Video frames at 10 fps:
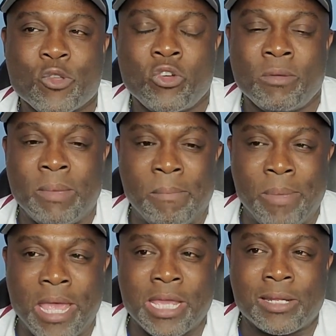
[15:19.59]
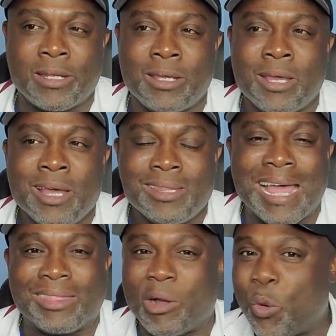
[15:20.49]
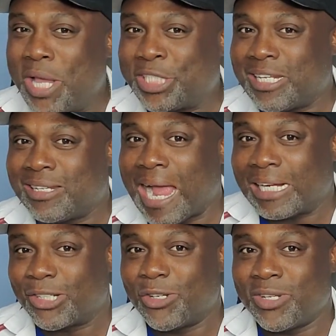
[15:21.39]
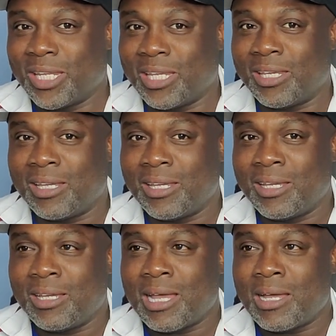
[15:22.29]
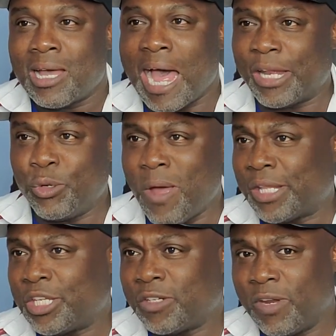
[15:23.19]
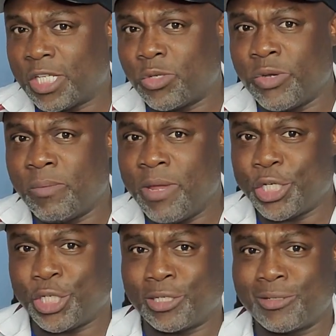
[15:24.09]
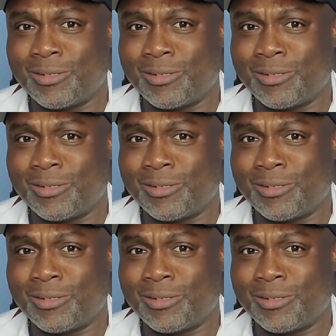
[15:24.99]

Remember it. Now, the question, Dr. Rene, how do I teach Flexeril patient?